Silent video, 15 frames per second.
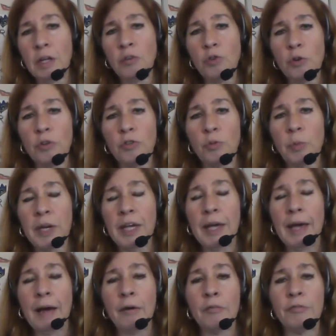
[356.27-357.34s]
interest we
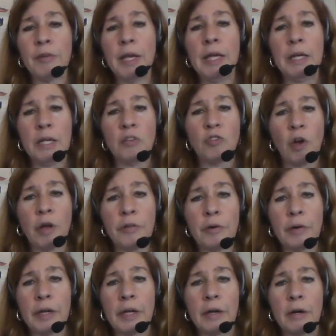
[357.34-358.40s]
have in each
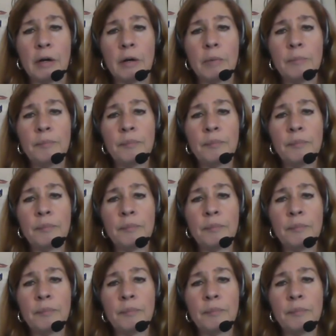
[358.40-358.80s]
other here.